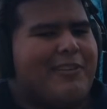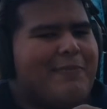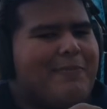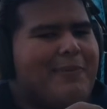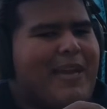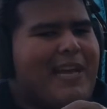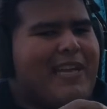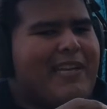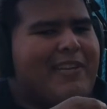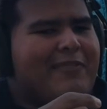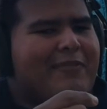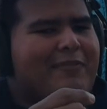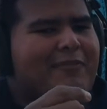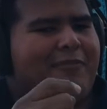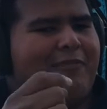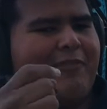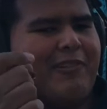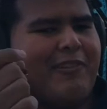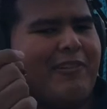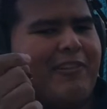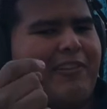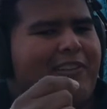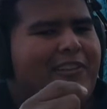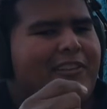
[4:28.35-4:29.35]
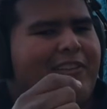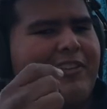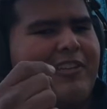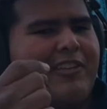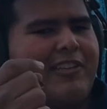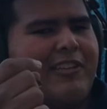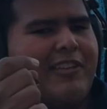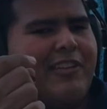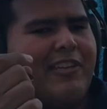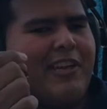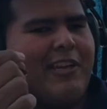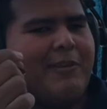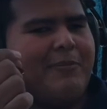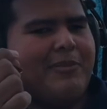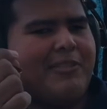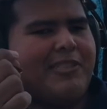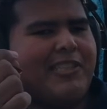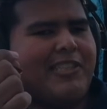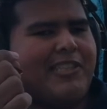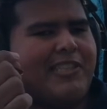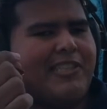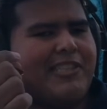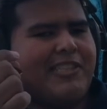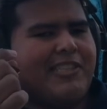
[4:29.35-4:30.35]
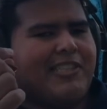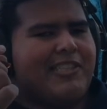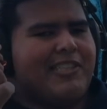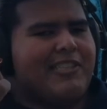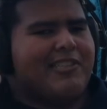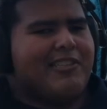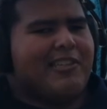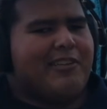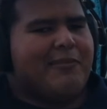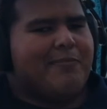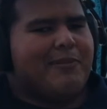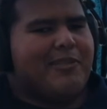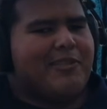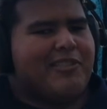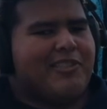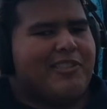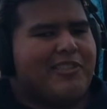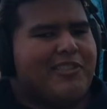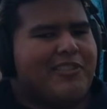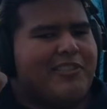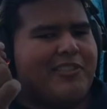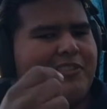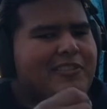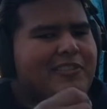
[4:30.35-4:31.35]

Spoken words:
back and forth. Almost like a seesaw motion.